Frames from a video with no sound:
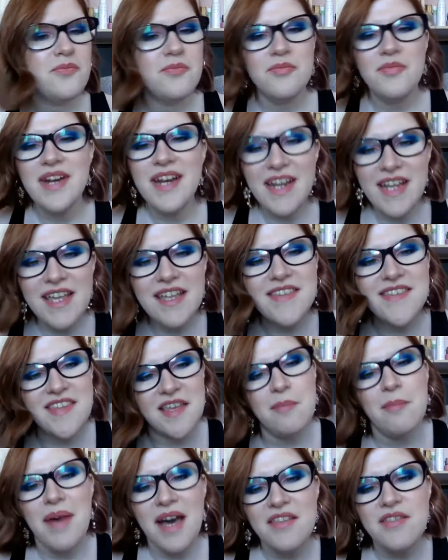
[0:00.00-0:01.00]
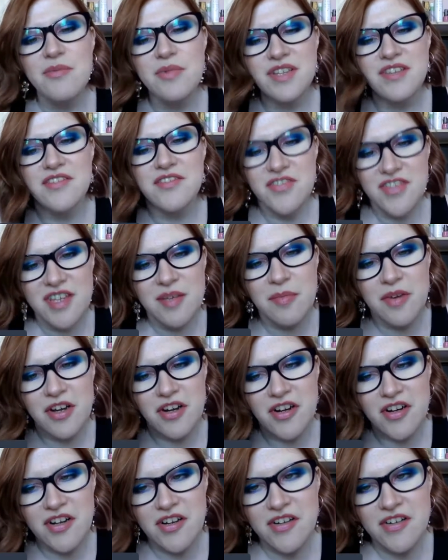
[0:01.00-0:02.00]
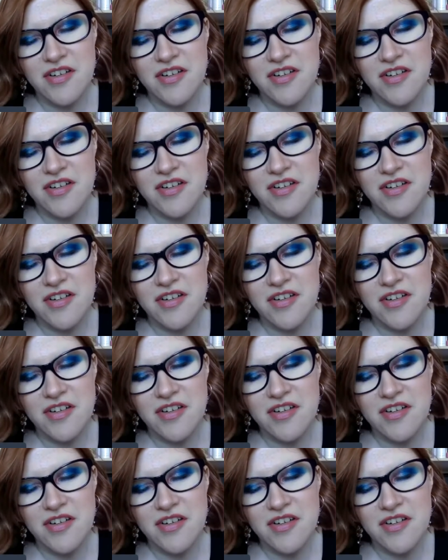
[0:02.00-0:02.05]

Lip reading: needs a matte with shimmer?